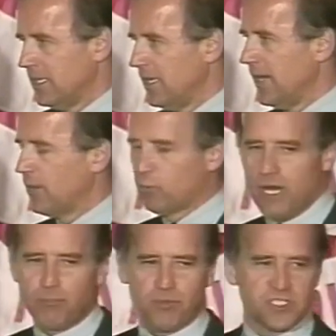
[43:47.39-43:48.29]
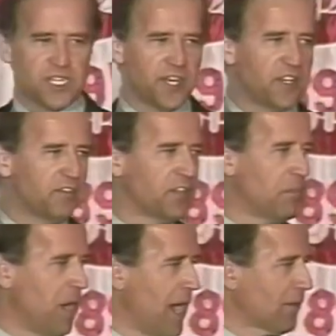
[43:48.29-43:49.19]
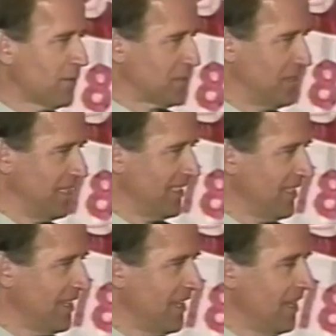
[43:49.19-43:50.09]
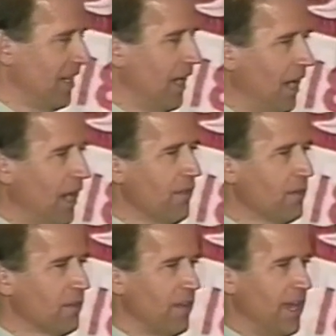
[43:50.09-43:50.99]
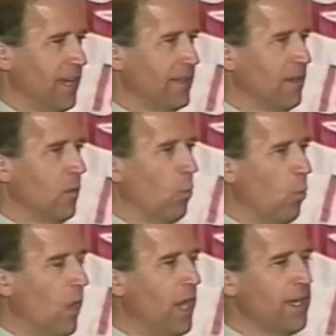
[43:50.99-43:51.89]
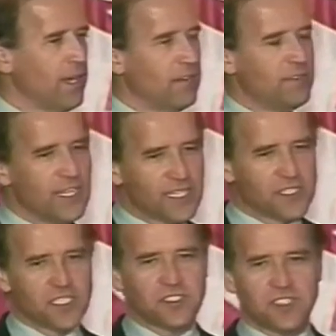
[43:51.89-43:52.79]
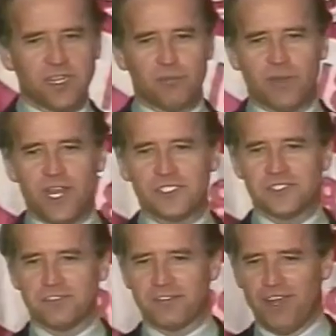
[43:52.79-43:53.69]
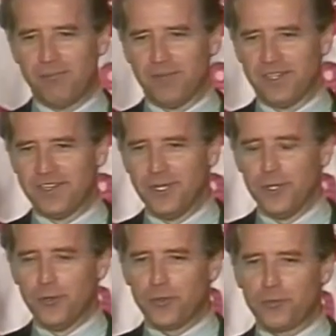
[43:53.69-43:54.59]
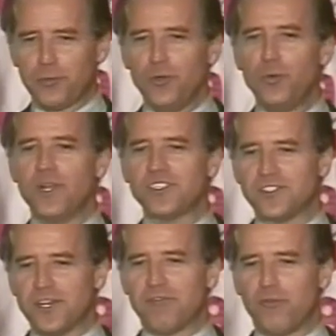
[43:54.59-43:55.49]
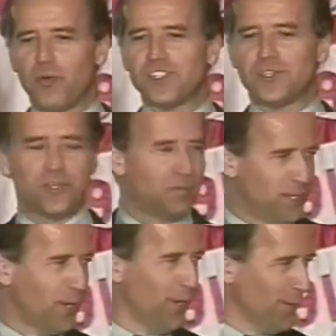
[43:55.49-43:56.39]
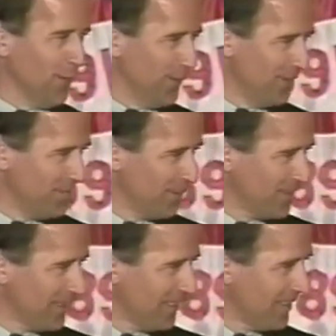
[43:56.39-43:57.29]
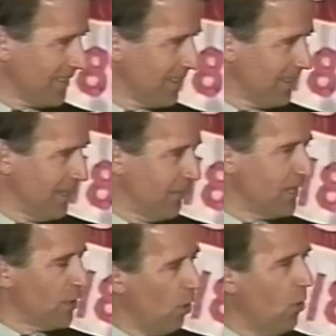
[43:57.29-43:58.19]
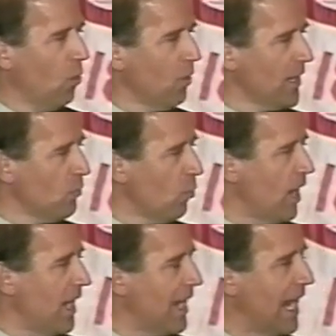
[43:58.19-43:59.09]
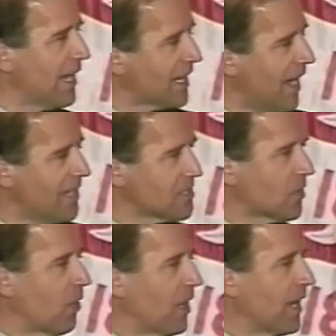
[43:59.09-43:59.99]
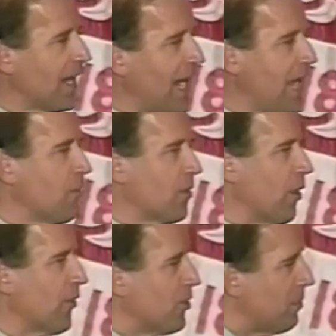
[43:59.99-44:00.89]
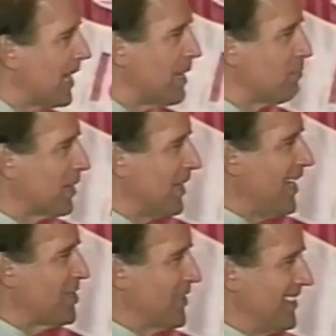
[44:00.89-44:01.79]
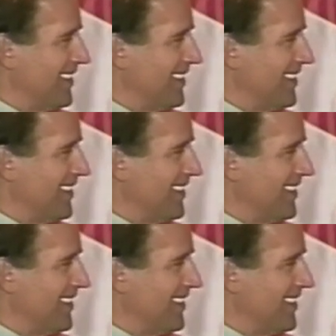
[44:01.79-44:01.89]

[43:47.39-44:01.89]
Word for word: in a representative democracy other than one of the existing branches of government through which their voice could be heard. The only way, and consequently, I would argue by implication,